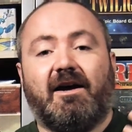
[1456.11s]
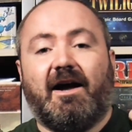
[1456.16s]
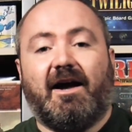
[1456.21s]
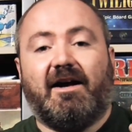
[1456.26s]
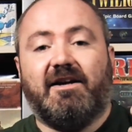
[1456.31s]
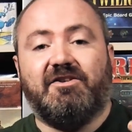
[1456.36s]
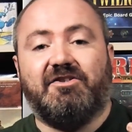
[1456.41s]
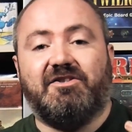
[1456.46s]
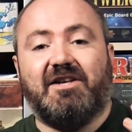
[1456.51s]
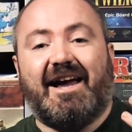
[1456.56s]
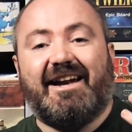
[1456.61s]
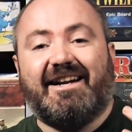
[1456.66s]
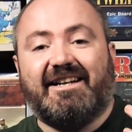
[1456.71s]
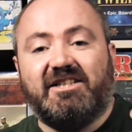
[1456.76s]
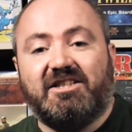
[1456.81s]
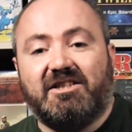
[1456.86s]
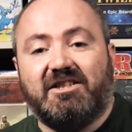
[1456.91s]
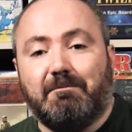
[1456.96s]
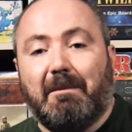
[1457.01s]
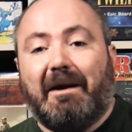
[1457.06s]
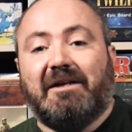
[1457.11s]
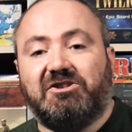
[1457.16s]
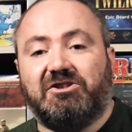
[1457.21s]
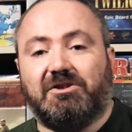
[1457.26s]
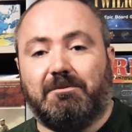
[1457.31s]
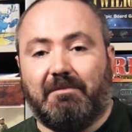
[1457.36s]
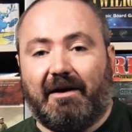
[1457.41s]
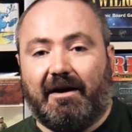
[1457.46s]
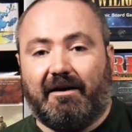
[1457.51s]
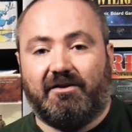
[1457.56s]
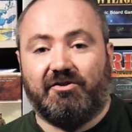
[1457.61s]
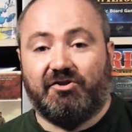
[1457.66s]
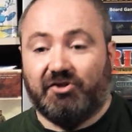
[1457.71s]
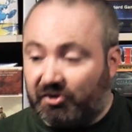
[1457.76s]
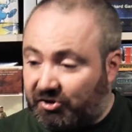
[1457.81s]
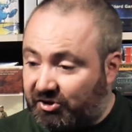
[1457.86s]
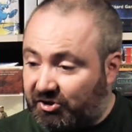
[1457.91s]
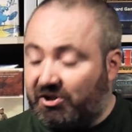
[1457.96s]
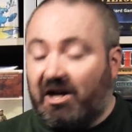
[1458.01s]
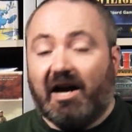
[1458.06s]
as an expansion pack,
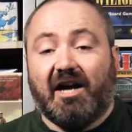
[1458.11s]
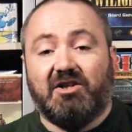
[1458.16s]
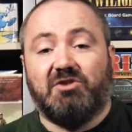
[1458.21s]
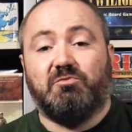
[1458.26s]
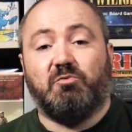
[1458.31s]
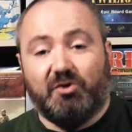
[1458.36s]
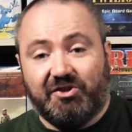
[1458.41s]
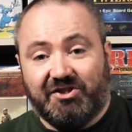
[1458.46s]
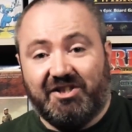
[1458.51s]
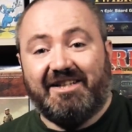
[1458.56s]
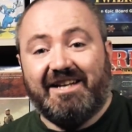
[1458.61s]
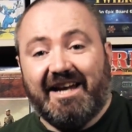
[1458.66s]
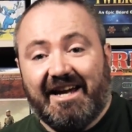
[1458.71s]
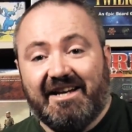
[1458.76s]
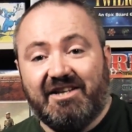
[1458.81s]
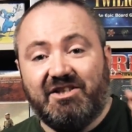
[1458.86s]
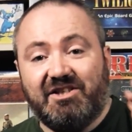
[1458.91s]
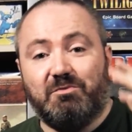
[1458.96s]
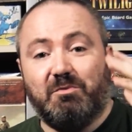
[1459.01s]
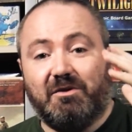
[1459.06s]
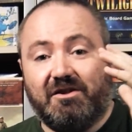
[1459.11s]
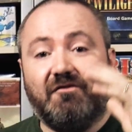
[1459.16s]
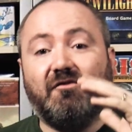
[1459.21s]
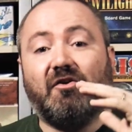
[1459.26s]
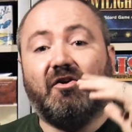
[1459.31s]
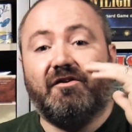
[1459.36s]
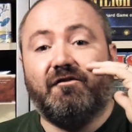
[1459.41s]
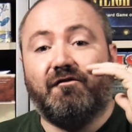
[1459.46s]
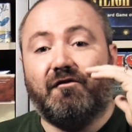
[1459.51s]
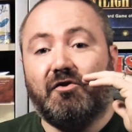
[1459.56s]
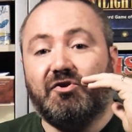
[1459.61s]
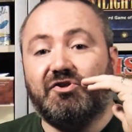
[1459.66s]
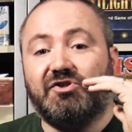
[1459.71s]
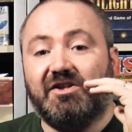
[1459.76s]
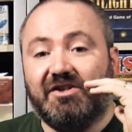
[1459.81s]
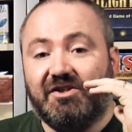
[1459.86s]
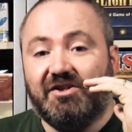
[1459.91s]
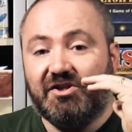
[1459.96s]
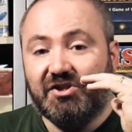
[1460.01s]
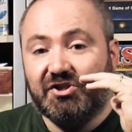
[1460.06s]
such as was the case with the very
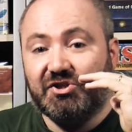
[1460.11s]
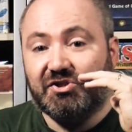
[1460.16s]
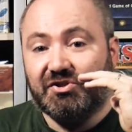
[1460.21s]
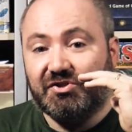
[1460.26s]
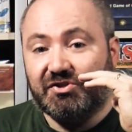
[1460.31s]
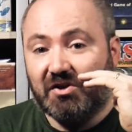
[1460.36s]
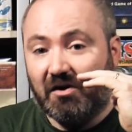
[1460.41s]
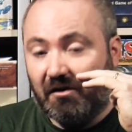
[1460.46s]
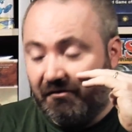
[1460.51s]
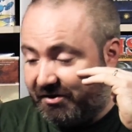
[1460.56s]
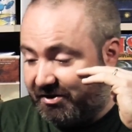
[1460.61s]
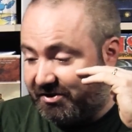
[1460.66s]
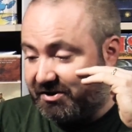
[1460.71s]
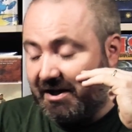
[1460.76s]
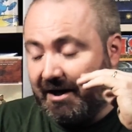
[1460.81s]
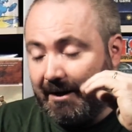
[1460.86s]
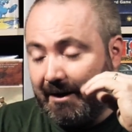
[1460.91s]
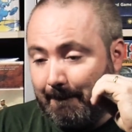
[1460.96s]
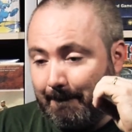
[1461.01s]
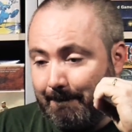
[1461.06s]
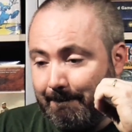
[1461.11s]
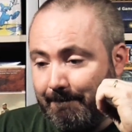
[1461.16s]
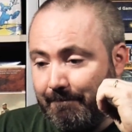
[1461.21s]
first editions of this game.